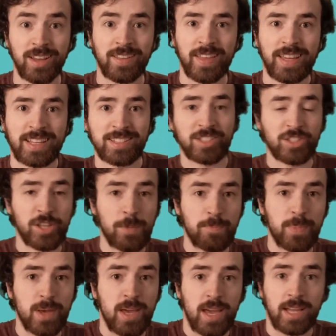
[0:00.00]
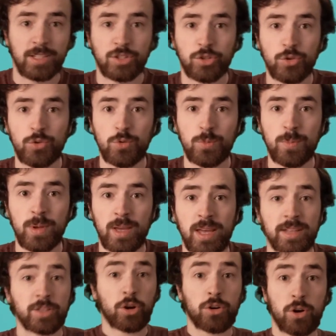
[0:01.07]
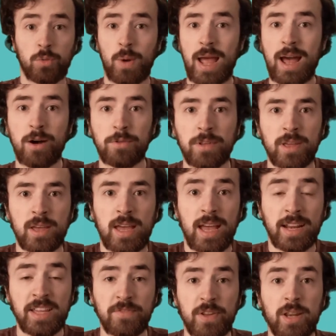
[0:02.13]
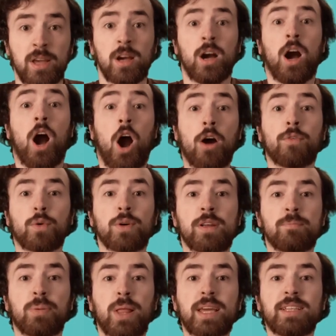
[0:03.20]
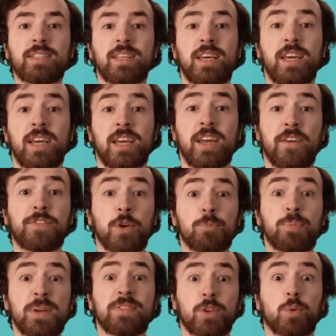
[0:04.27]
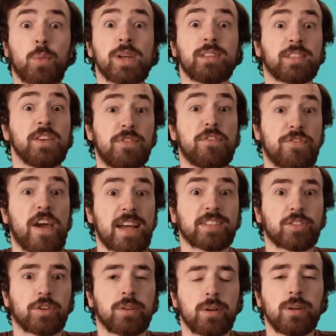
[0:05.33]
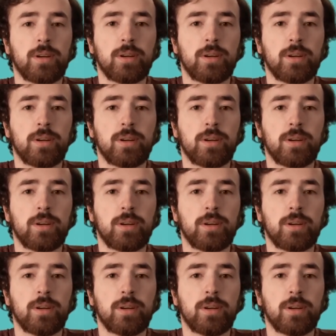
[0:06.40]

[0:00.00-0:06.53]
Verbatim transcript: They can zip and zoom and dart around and even hover in place if they beat their wings even faster.